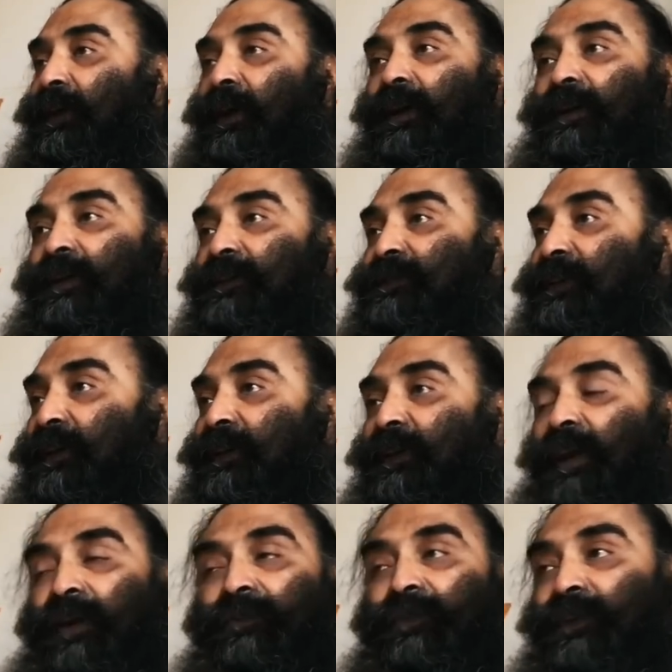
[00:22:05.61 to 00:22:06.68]
Endless
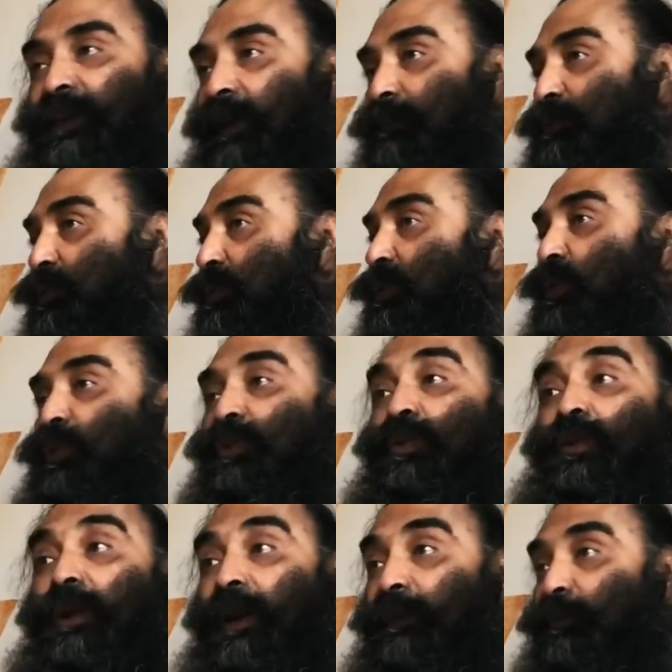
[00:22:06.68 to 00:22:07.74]
journey. Every time you go,
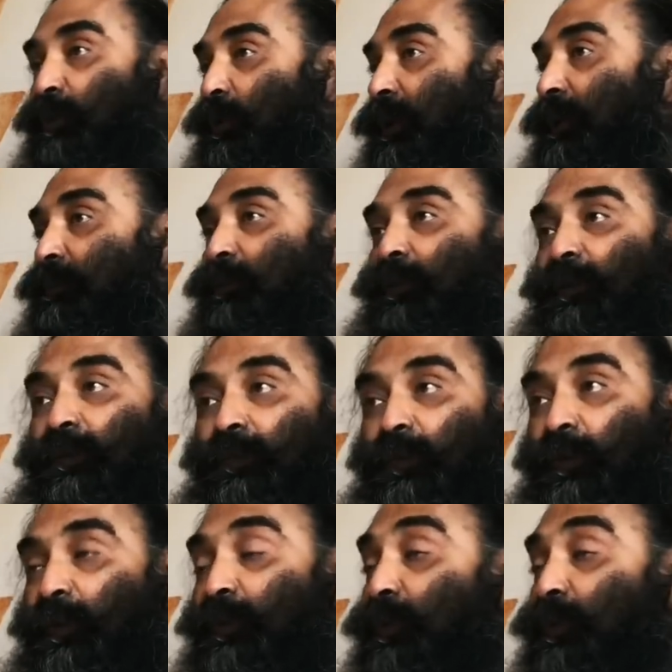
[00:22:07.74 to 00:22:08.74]
you learn more and more.